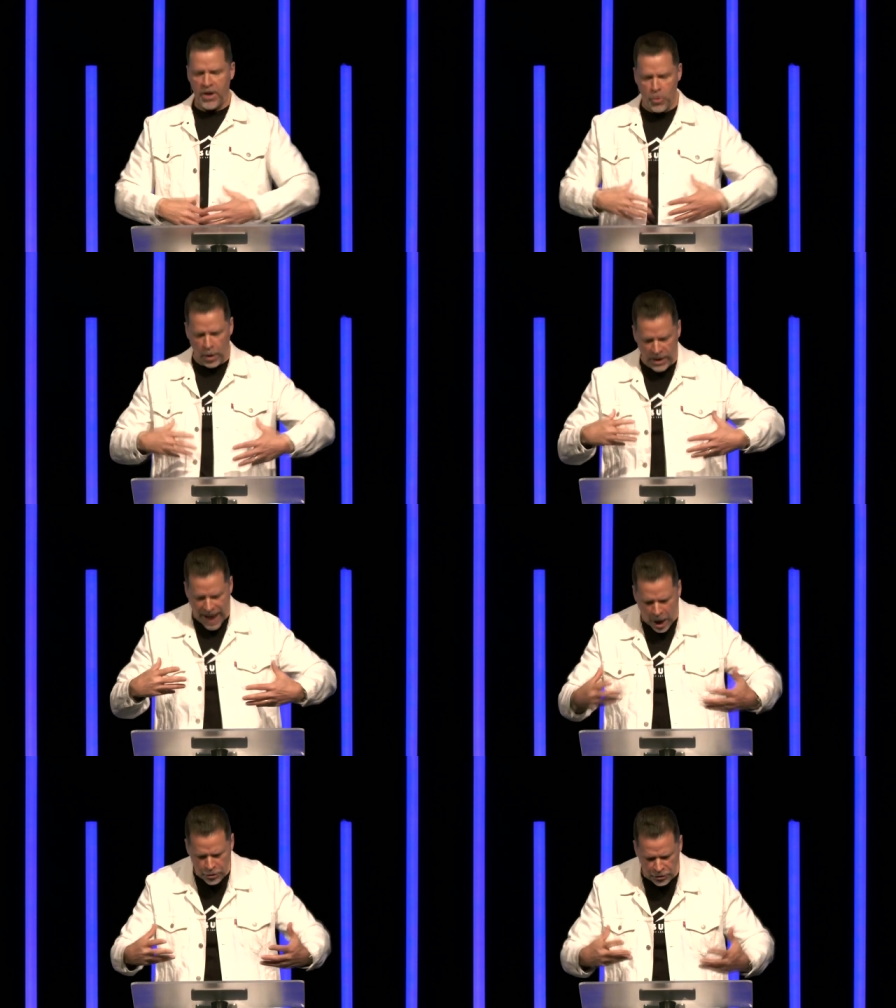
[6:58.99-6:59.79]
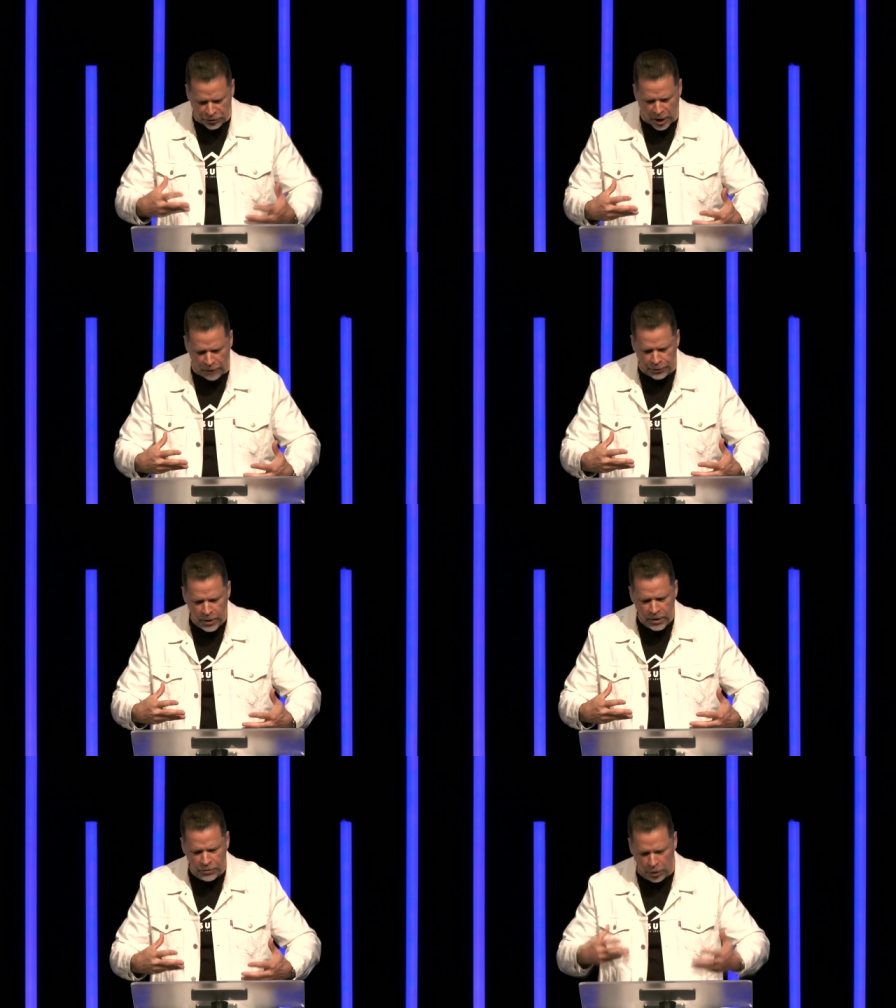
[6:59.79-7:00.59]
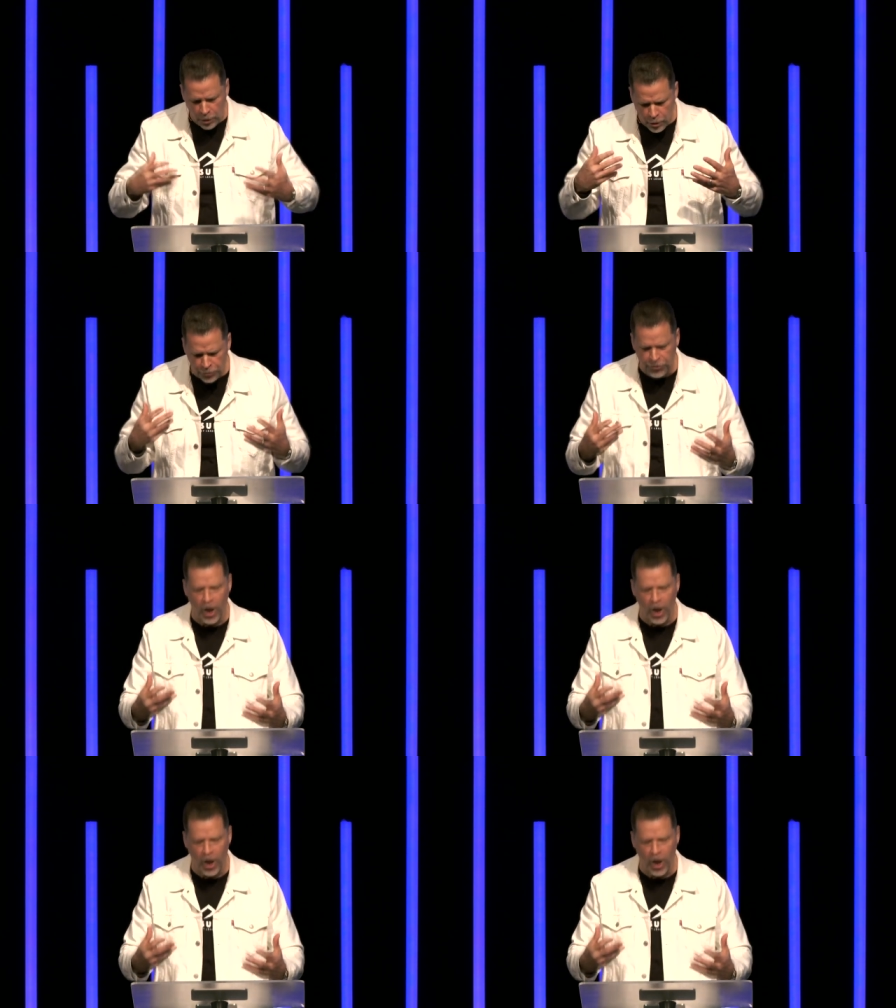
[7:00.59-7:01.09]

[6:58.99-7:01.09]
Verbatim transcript: you allow yourself to lose